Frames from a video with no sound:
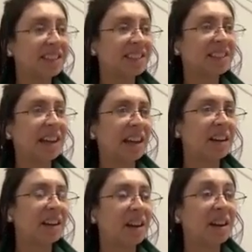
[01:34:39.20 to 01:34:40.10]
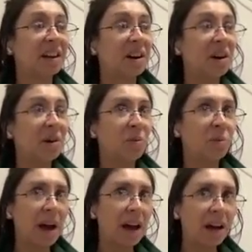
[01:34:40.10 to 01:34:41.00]
then I just say,
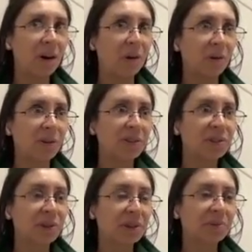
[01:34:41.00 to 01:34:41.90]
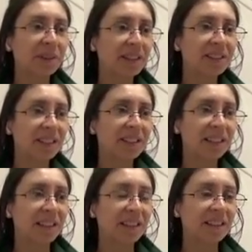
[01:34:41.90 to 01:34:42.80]
"Oh wow, so they really
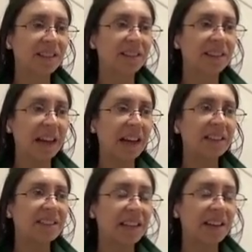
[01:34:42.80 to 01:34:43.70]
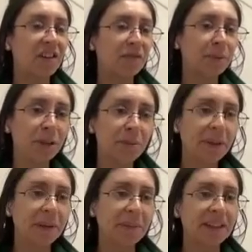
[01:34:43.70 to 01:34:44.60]
did it. They set off
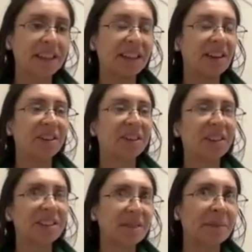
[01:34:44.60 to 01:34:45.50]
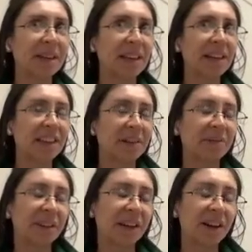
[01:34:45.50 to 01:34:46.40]
blue beam." And then they all looked at me
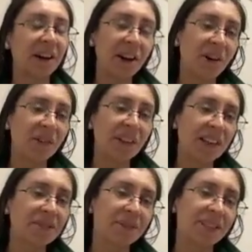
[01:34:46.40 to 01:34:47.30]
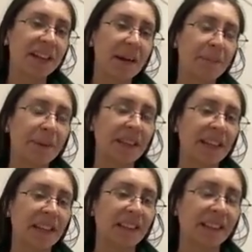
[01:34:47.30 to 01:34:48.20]
and they were like, "Oh, that's what's
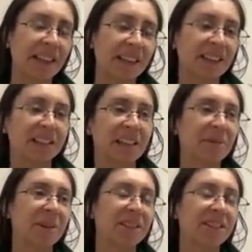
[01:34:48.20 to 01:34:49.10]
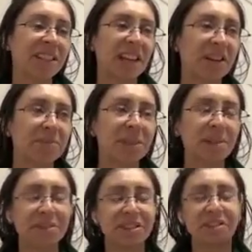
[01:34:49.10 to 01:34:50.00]
happening." Like, because they weren't scared,
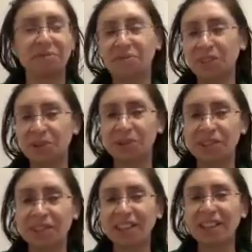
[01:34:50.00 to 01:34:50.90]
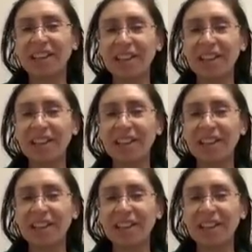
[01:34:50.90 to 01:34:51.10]
but they were just confused.